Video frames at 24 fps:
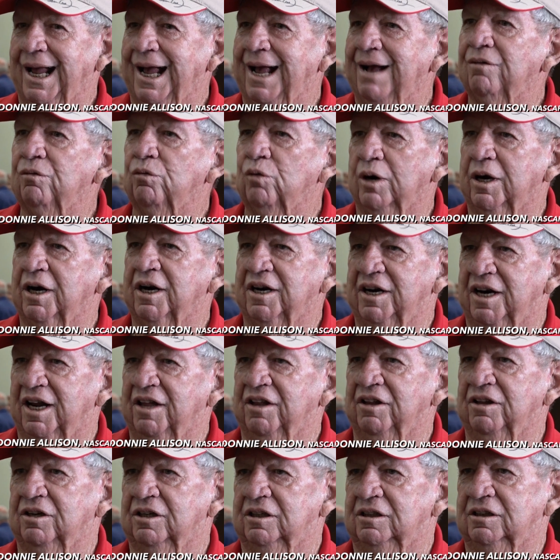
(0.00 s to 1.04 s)
have one
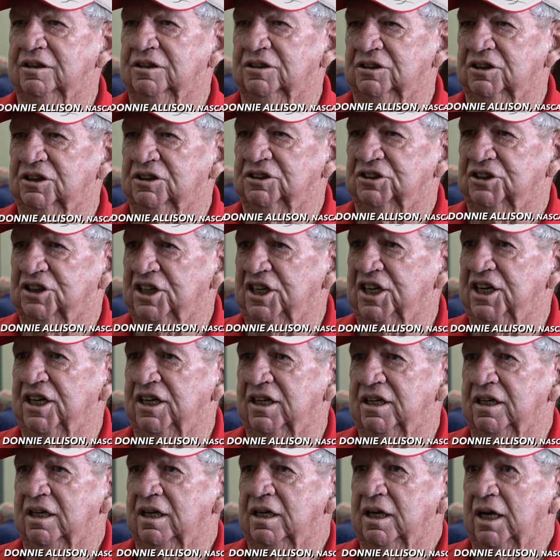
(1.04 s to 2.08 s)
another to
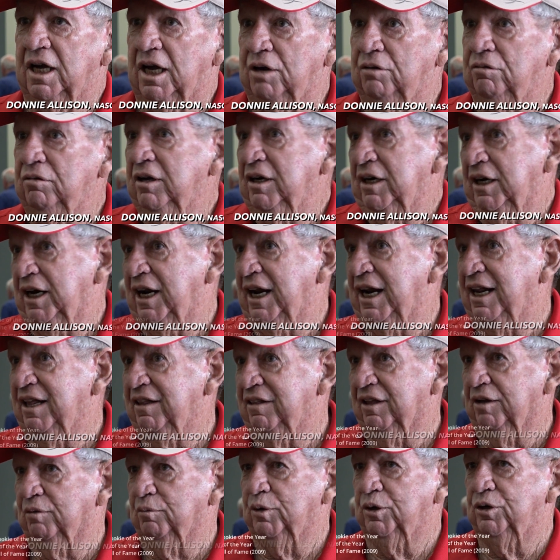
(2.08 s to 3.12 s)
succeed in really
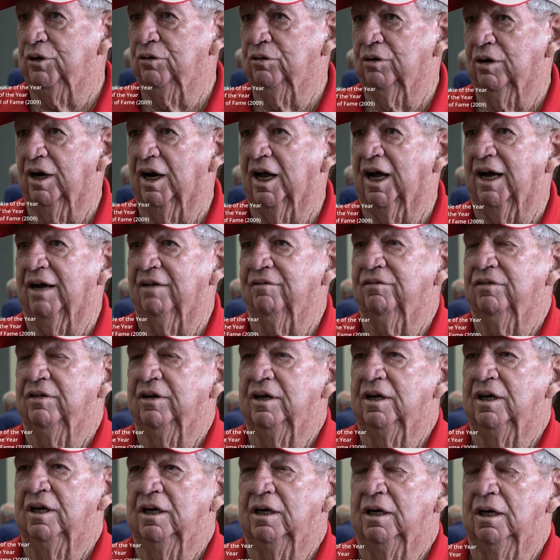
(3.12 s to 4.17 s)
anything we do in life.
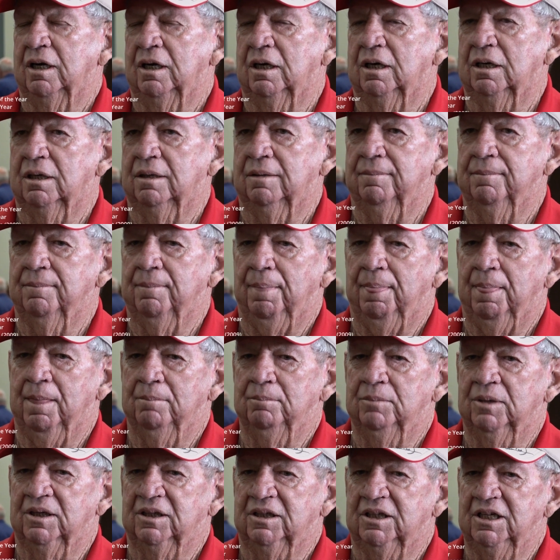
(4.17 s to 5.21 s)

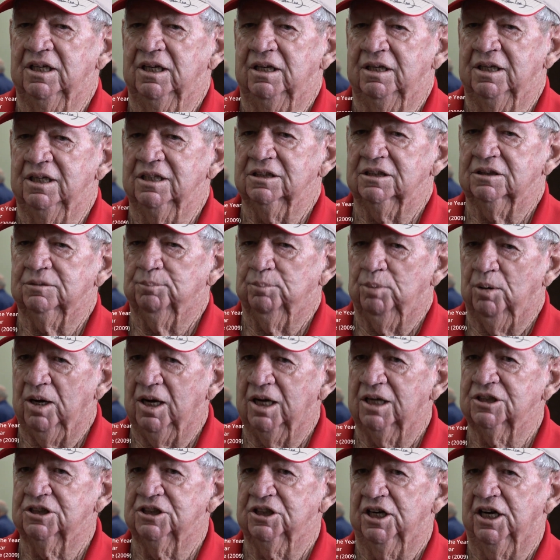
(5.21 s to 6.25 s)
But this
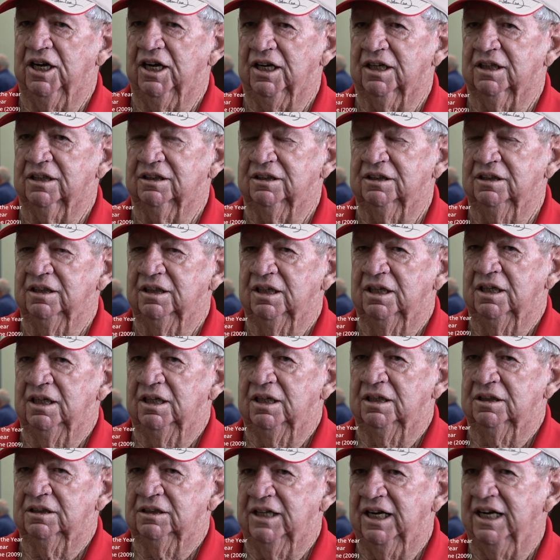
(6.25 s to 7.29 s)
project
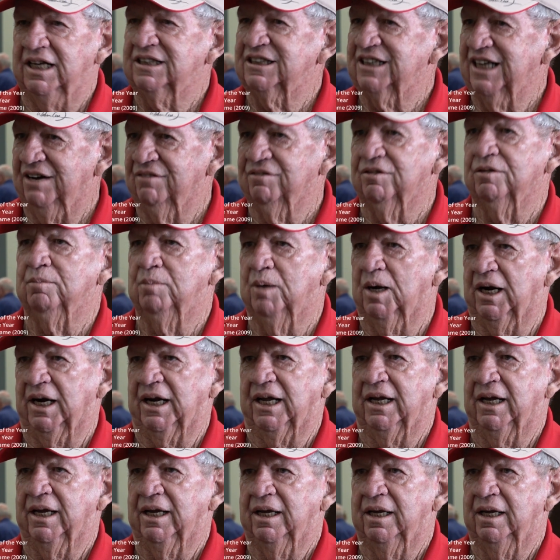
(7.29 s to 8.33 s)
takes everybody,
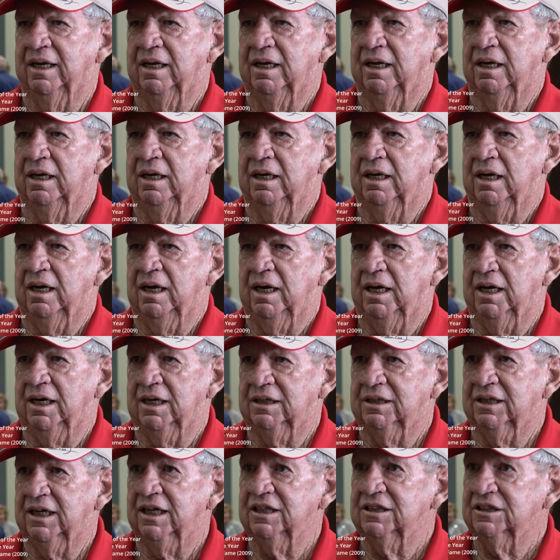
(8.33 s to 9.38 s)
and
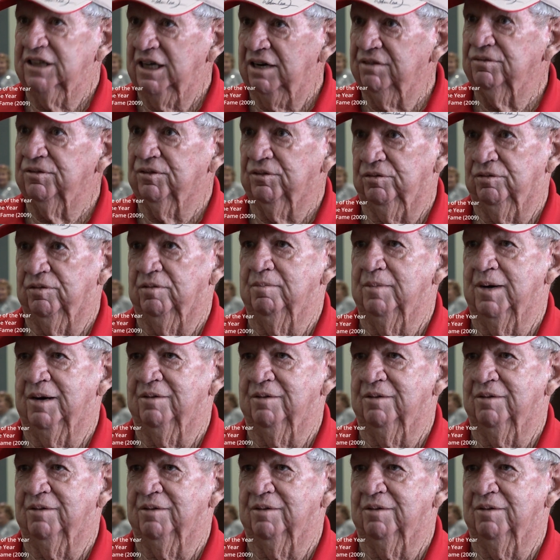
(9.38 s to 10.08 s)
it takes effort from